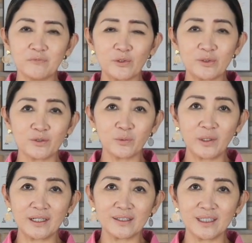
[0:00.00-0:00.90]
For this
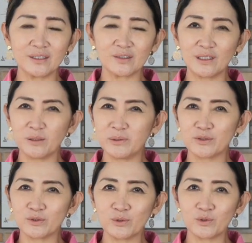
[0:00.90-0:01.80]
one, I think it's a little
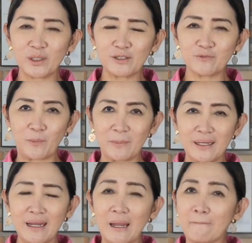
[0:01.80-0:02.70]
bit too sweet for me,